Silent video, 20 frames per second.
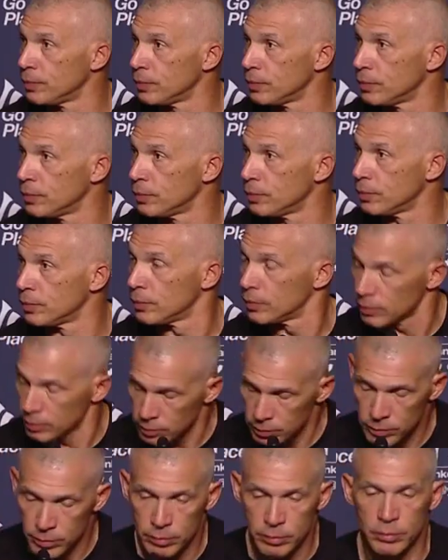you got now against
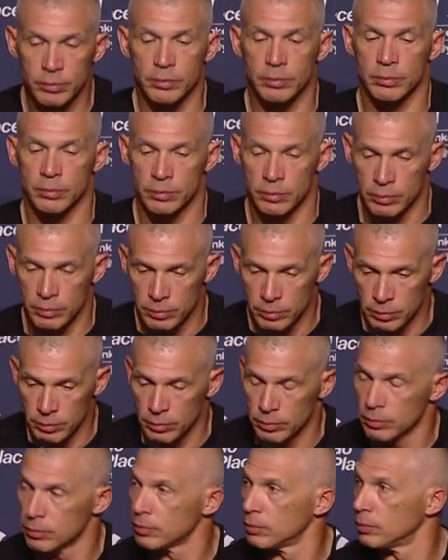your divisional rivals,